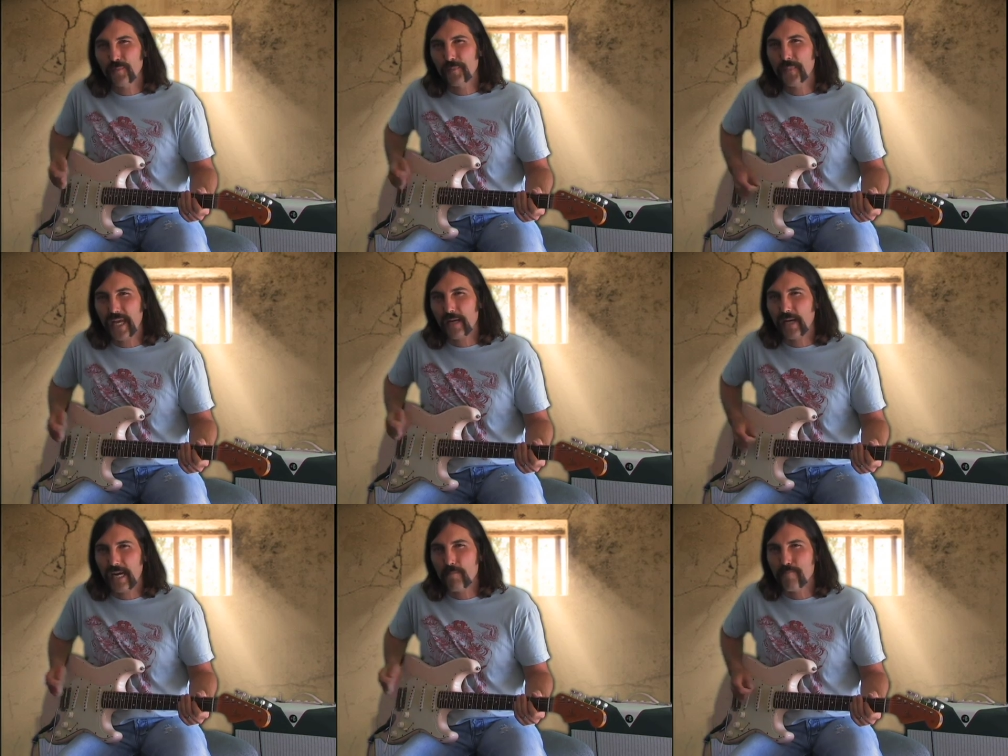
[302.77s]
your pick
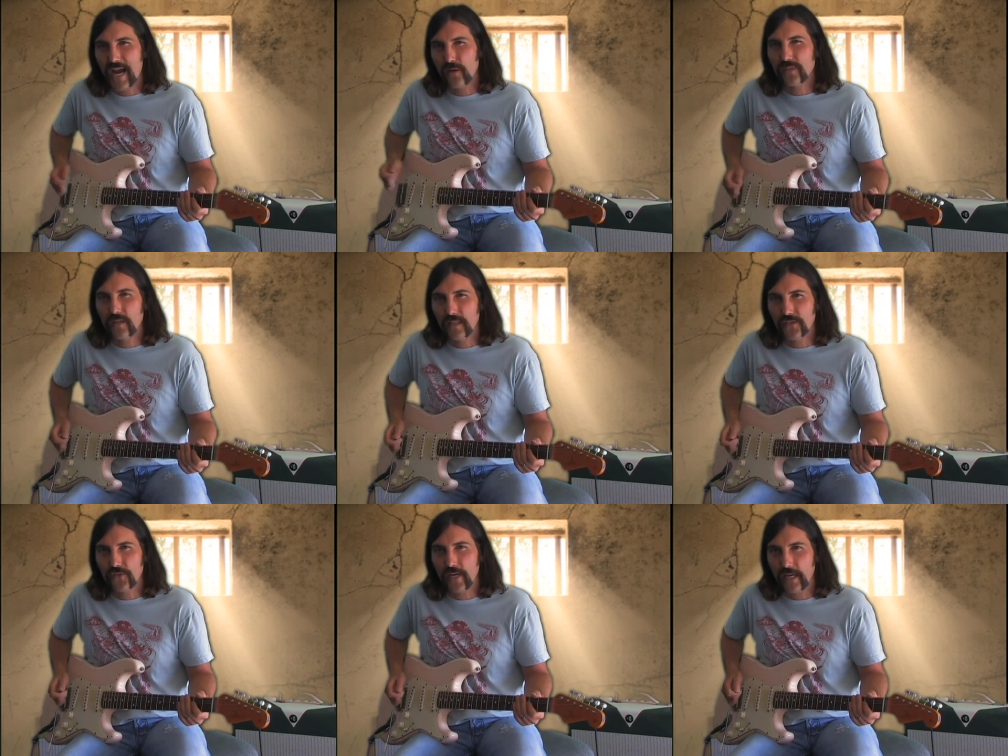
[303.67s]
kind of bounce on the
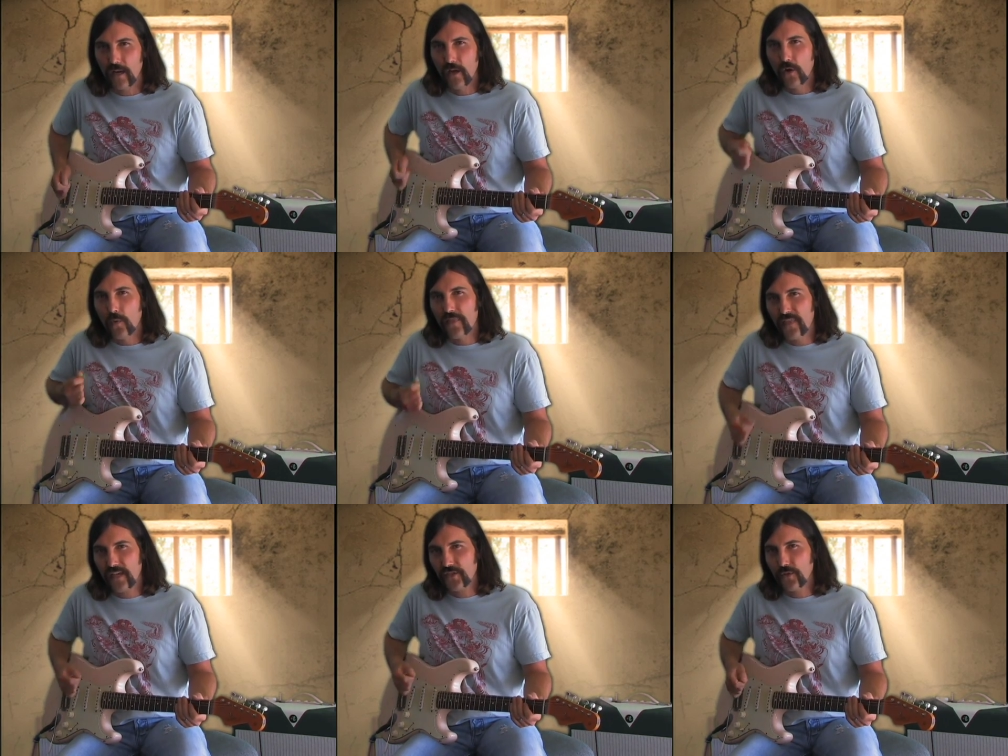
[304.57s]
string. With
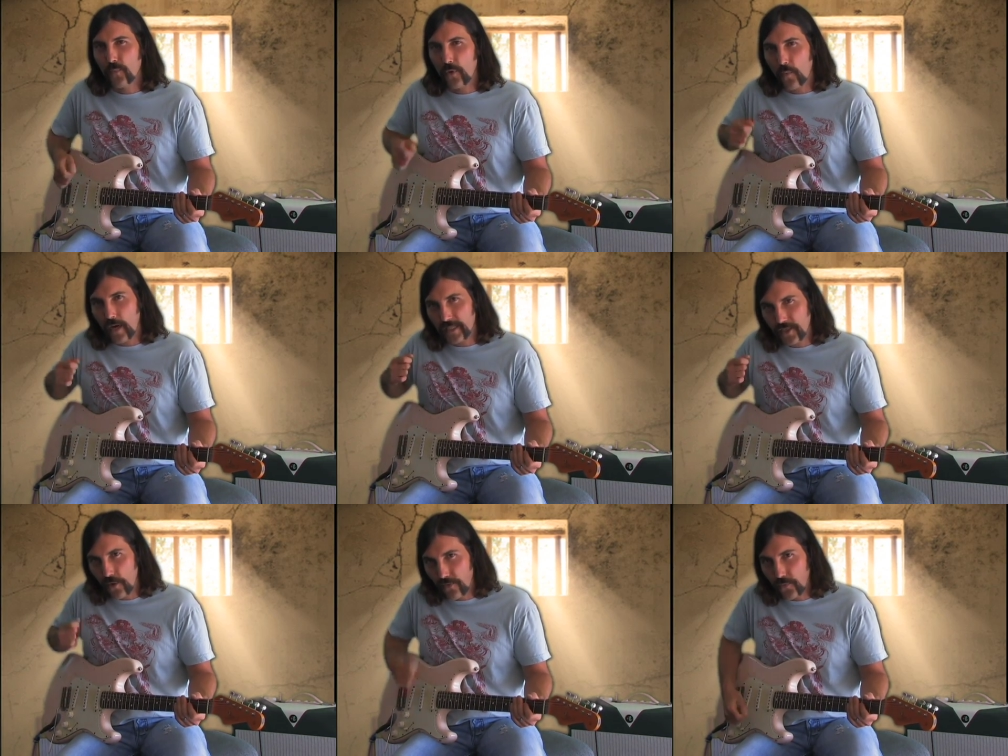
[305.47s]
this, you're more wanting to
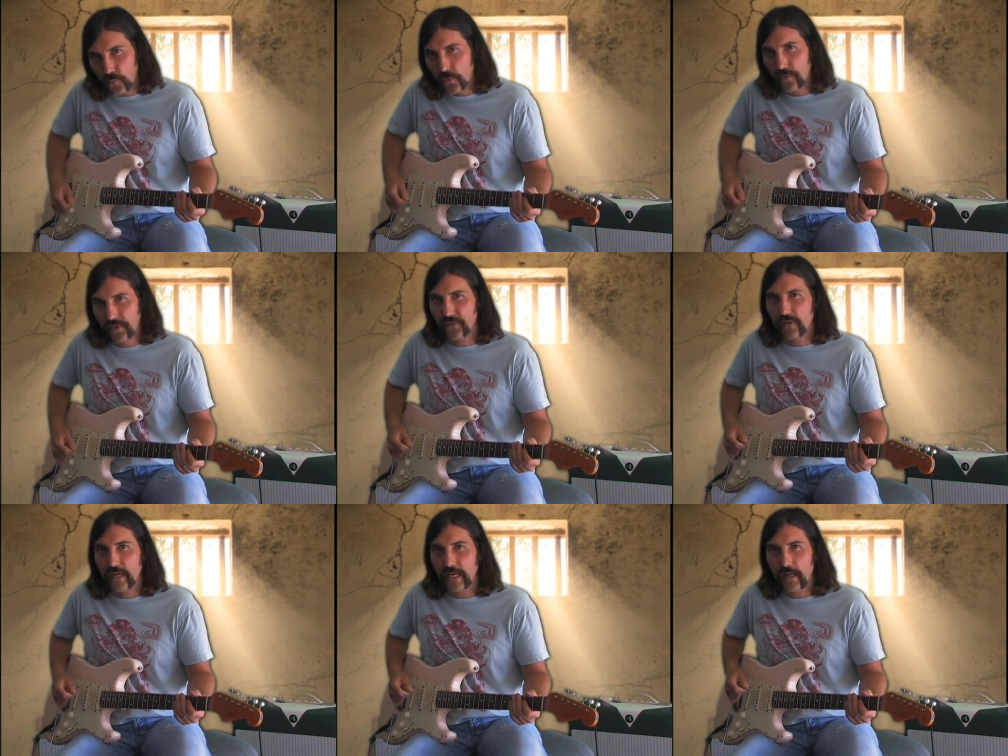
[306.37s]
go through the
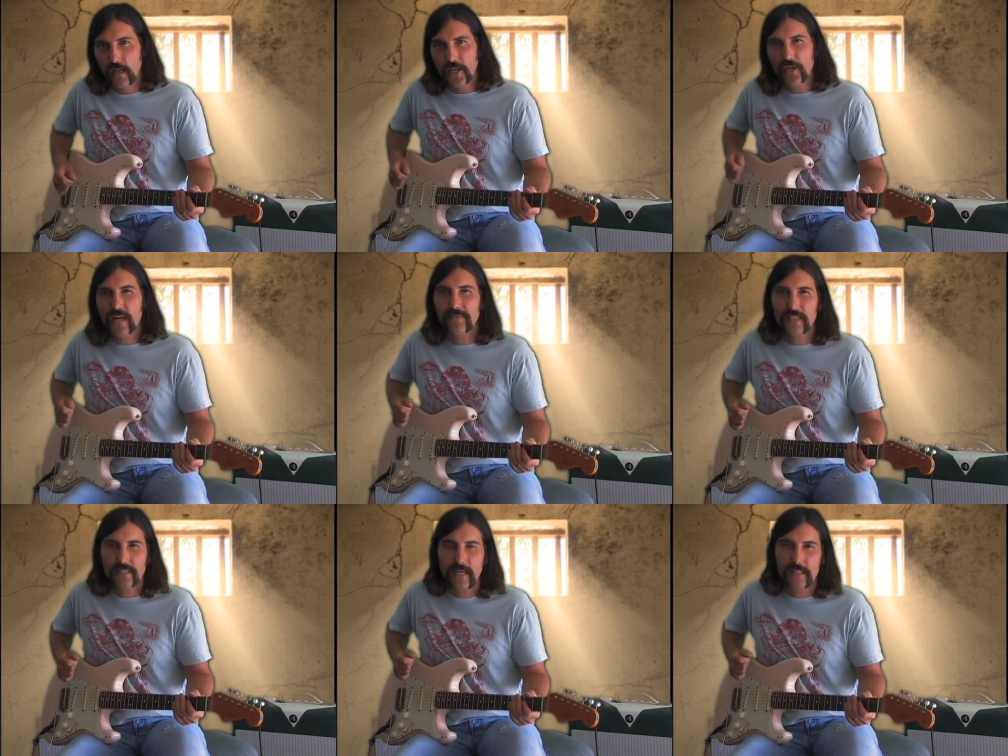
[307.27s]
string. You don't have
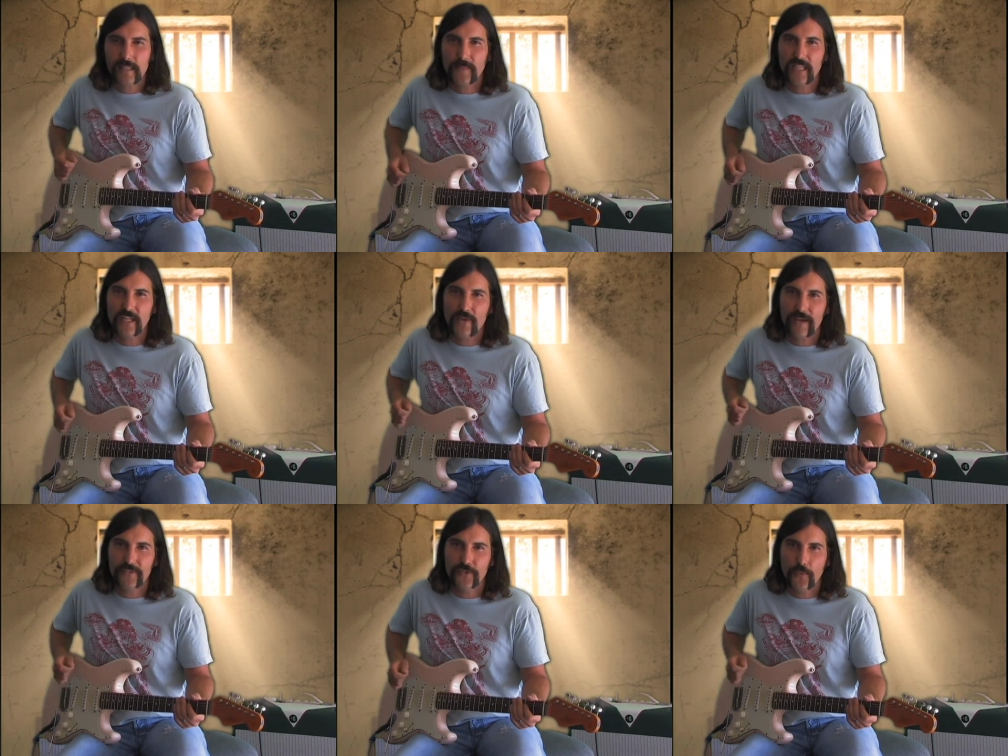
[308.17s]
to. It's not something that you
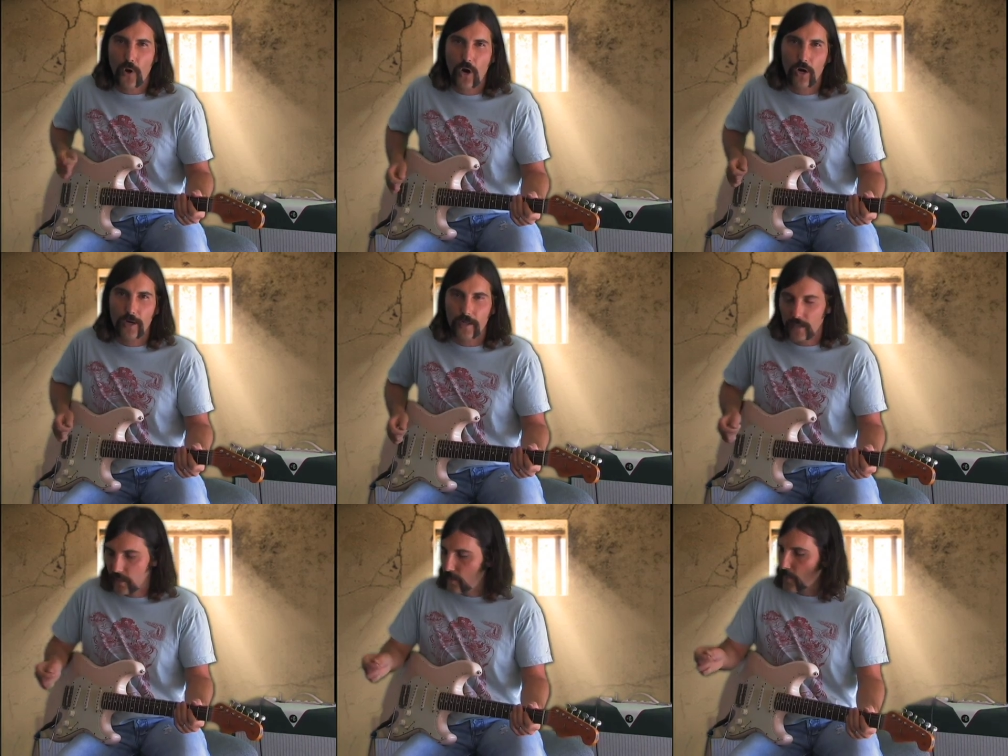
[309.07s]
have to do hard,
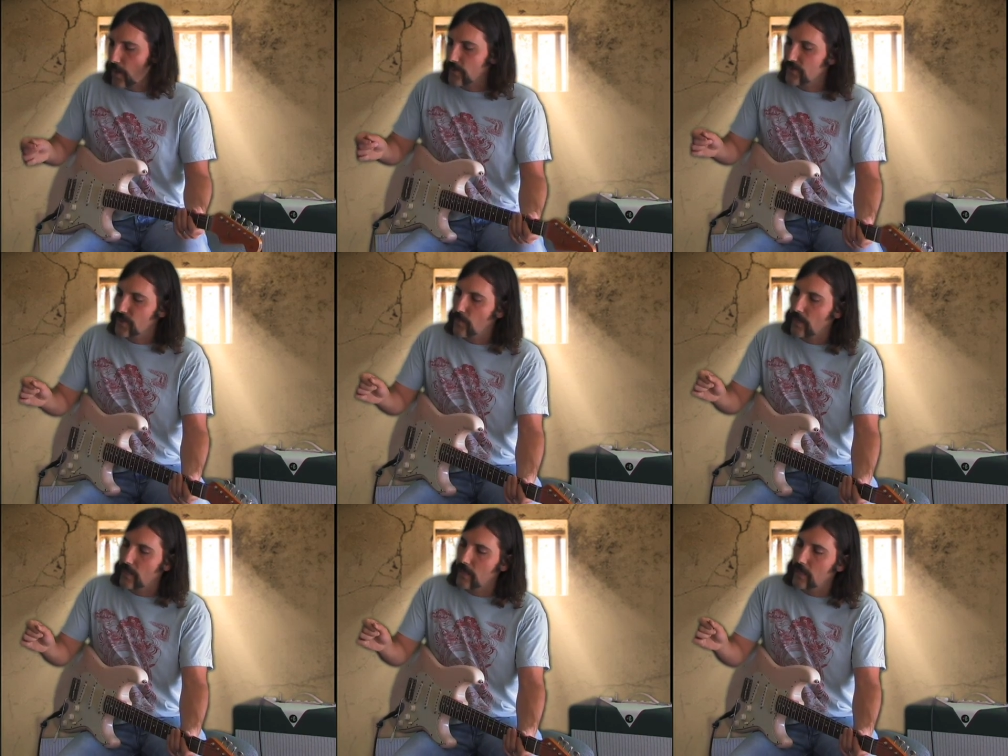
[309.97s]
but also you
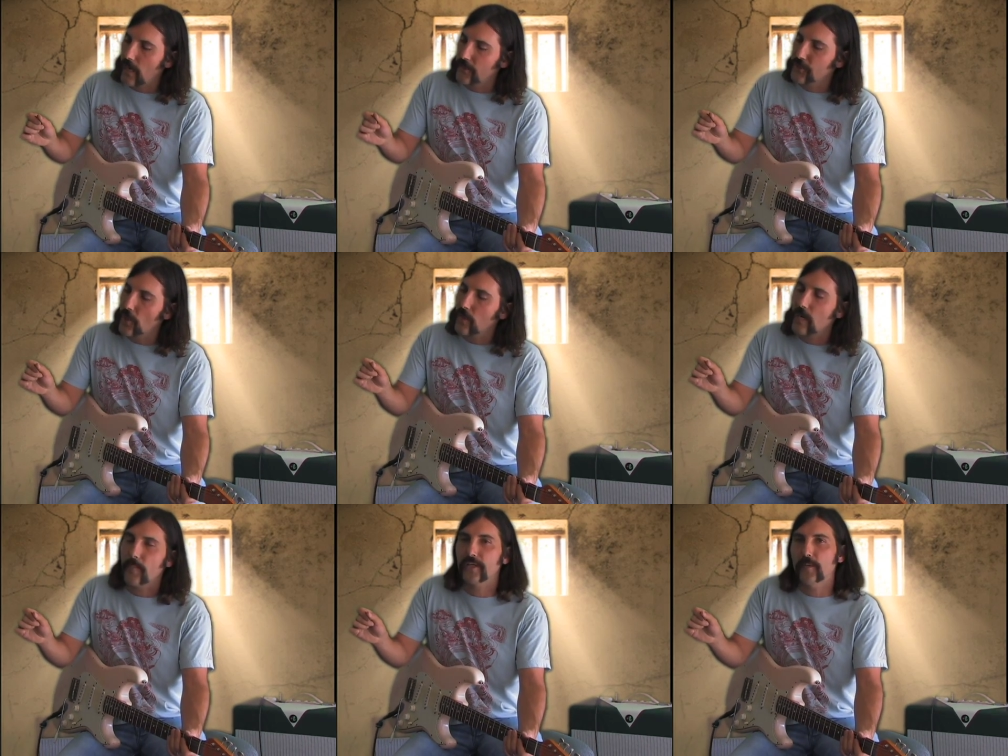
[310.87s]
want to choke
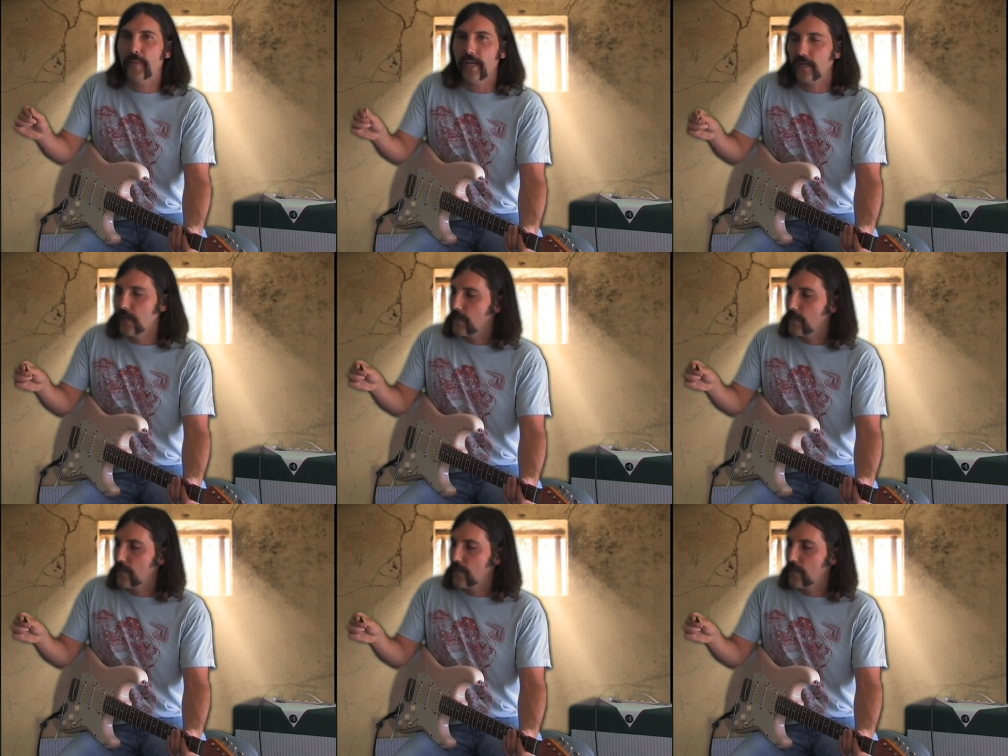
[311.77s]
up on your pick.